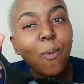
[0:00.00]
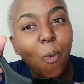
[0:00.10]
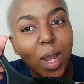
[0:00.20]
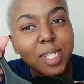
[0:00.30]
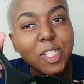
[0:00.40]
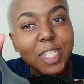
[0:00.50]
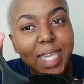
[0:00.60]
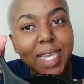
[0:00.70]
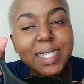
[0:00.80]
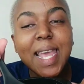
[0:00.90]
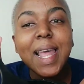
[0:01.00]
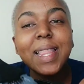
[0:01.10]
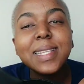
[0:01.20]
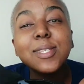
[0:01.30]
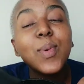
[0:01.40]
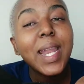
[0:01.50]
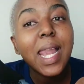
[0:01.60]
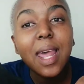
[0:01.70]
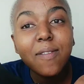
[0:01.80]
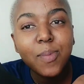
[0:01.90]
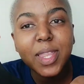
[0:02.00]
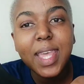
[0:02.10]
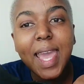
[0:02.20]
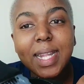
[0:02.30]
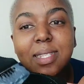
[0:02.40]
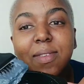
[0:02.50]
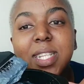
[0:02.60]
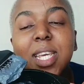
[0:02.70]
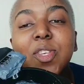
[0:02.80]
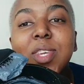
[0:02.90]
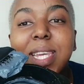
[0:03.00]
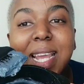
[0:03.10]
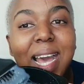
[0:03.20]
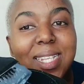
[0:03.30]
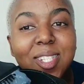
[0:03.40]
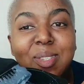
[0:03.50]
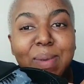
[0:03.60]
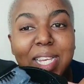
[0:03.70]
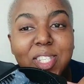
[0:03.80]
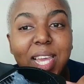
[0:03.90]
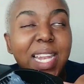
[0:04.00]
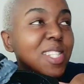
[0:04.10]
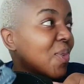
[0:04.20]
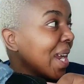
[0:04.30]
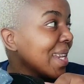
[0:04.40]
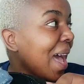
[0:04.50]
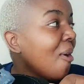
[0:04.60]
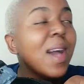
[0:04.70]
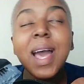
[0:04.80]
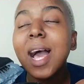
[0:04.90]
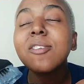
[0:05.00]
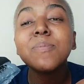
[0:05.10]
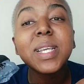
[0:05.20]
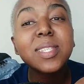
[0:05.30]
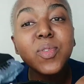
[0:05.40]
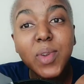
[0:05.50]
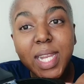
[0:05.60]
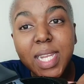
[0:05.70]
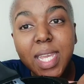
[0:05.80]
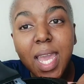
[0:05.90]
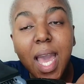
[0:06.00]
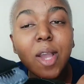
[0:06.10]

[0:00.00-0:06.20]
want to get. And this is what I love about the activator. You can customize the colors. Right now, I could mix red in here.